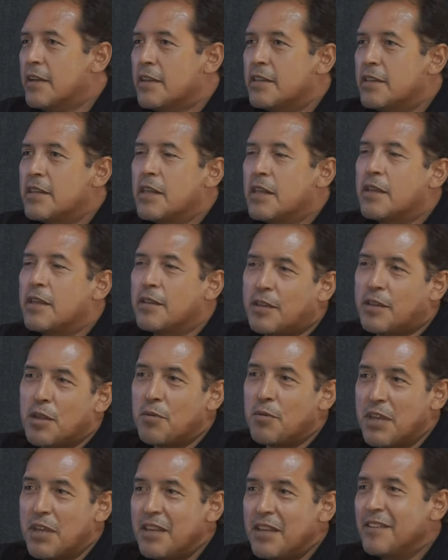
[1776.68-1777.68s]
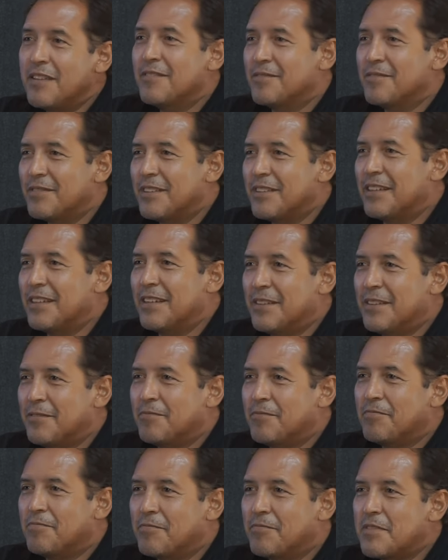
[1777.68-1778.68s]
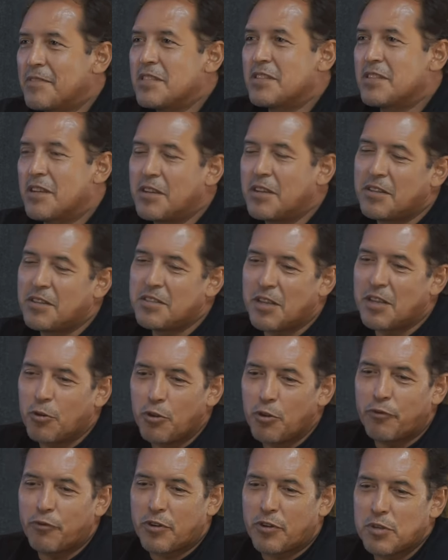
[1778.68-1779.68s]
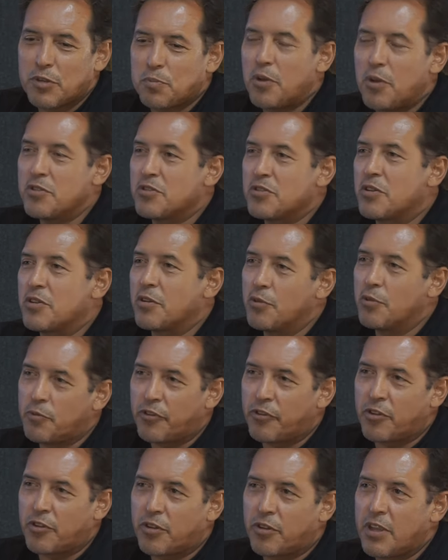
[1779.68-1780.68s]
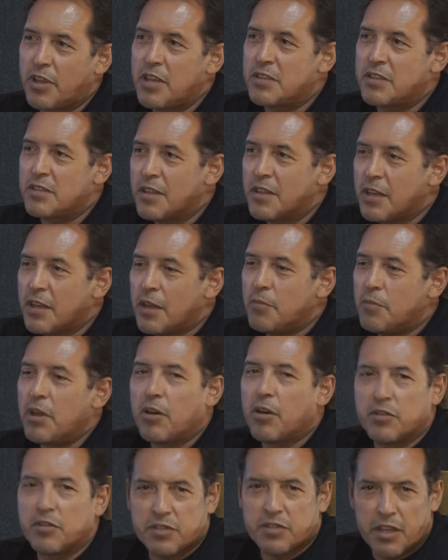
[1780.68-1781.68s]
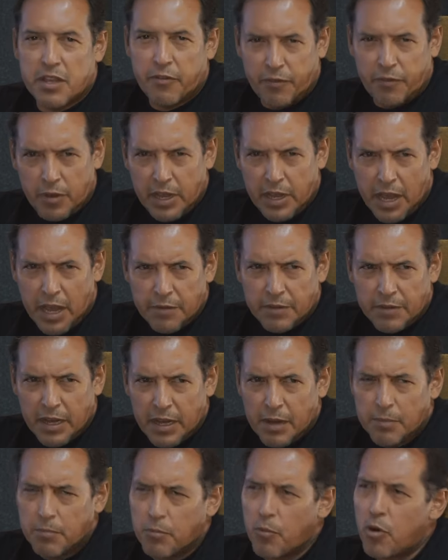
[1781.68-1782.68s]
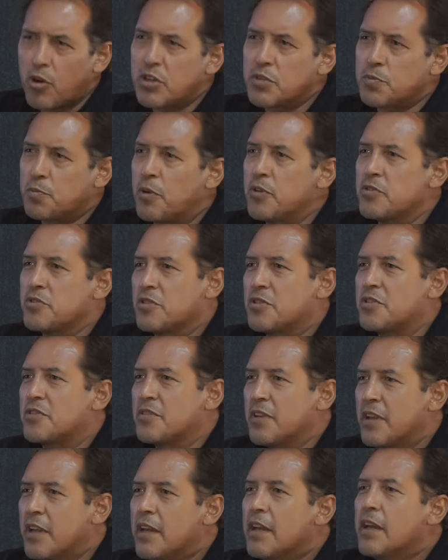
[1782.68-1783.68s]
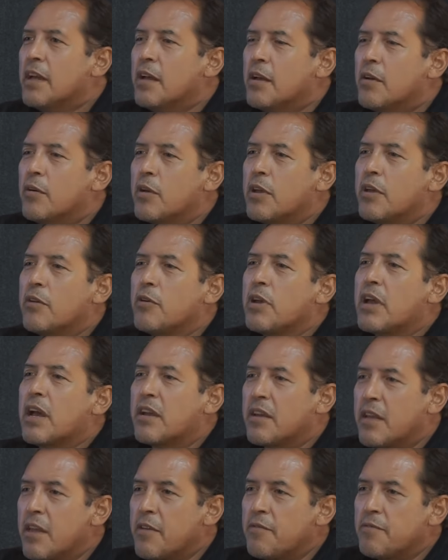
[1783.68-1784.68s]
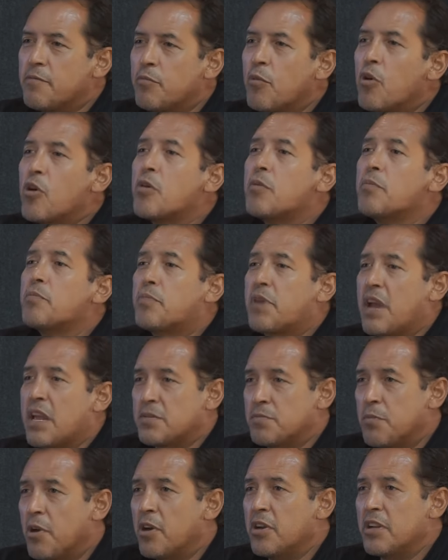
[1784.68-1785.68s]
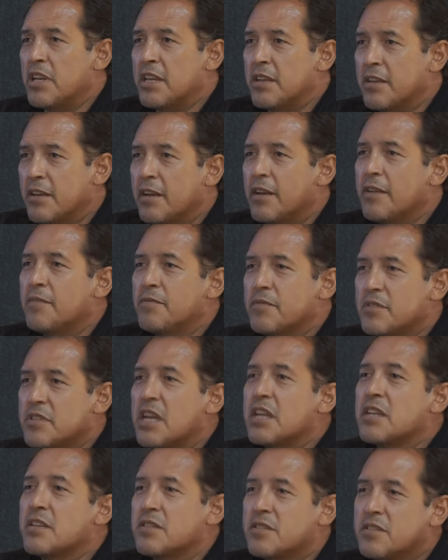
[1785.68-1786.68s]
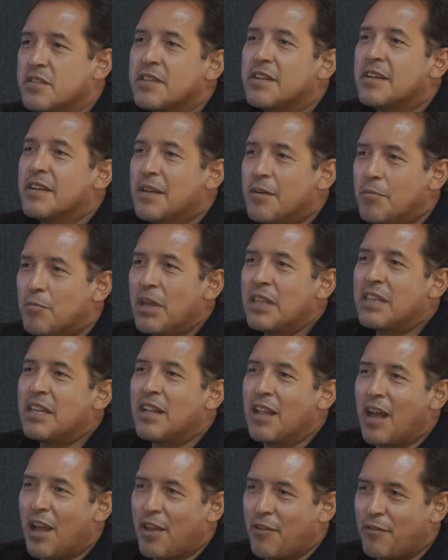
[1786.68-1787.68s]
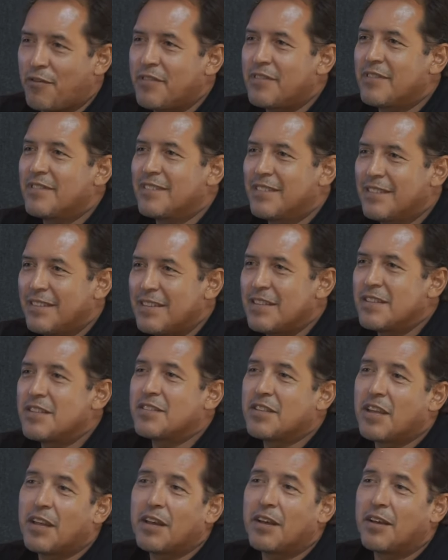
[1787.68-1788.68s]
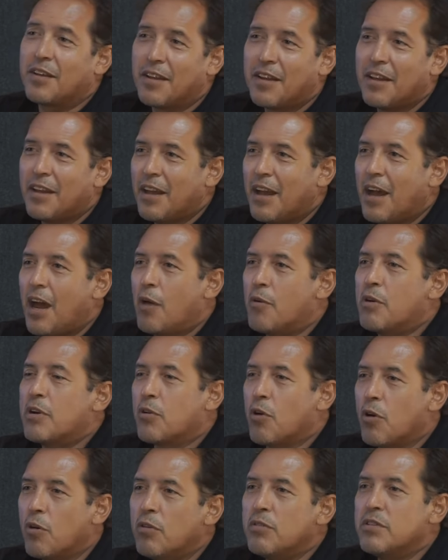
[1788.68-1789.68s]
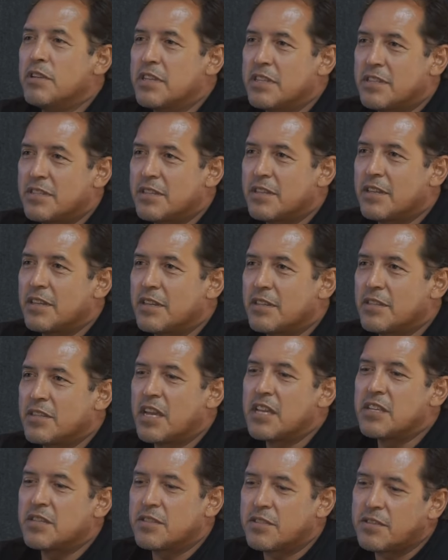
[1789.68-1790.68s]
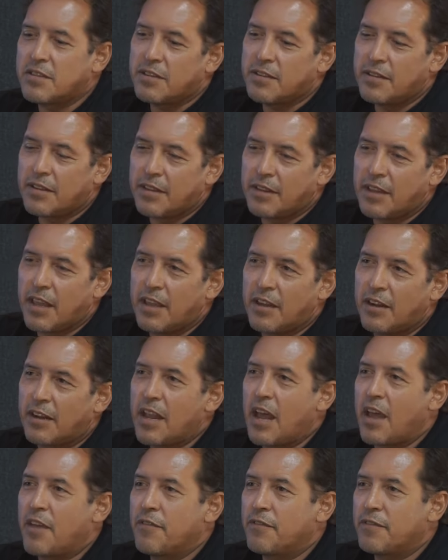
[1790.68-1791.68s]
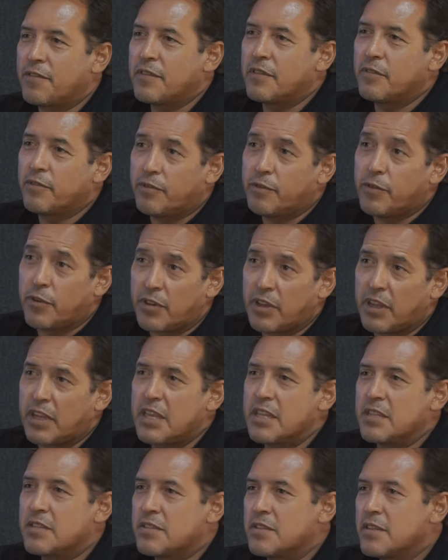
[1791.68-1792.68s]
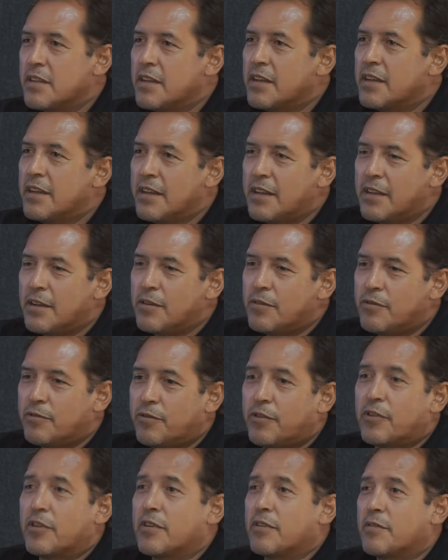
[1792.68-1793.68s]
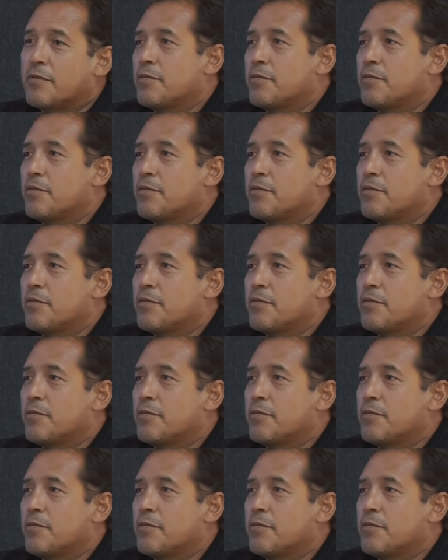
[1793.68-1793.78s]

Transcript: TV, and nice. It's a good for sponsor, good for kids, because if we have more sponsors, we can give more prize money and change many lives. This is our goal is change their life for the kids for